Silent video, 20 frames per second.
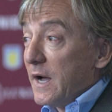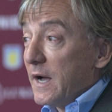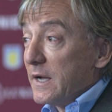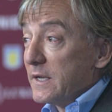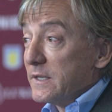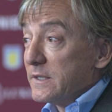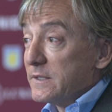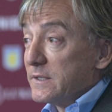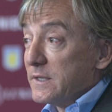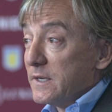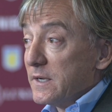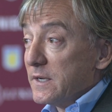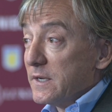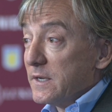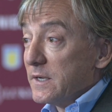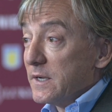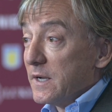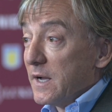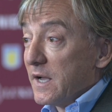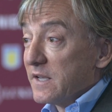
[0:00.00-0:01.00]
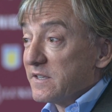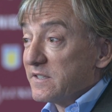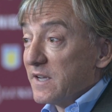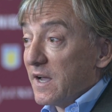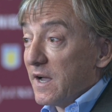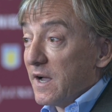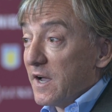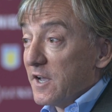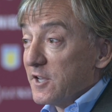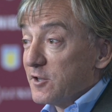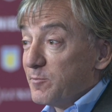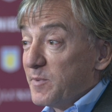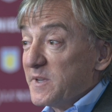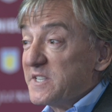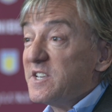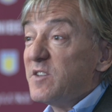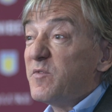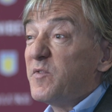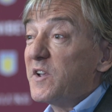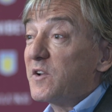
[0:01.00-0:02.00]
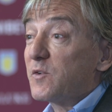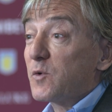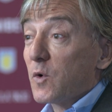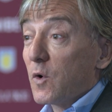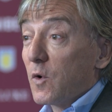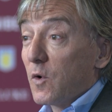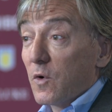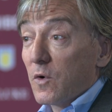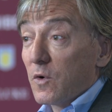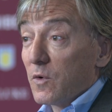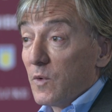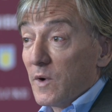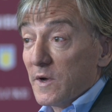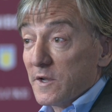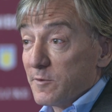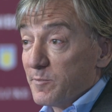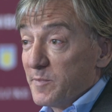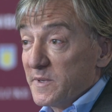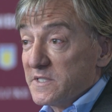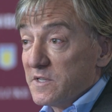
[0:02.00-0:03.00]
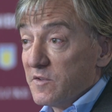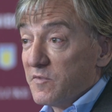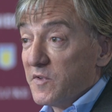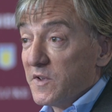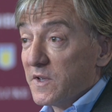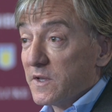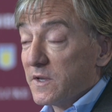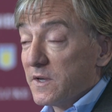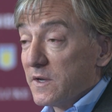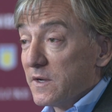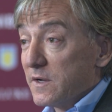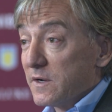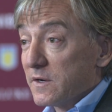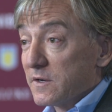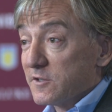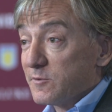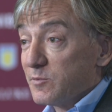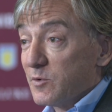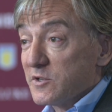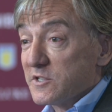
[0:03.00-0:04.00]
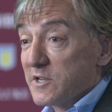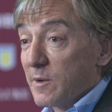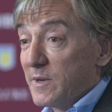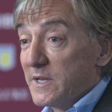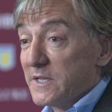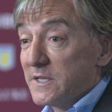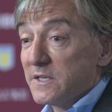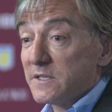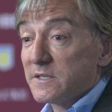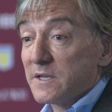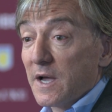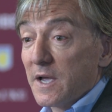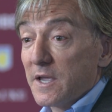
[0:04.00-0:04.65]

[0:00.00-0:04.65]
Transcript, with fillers: And uh, as a specific role or specific uh, responsibilities,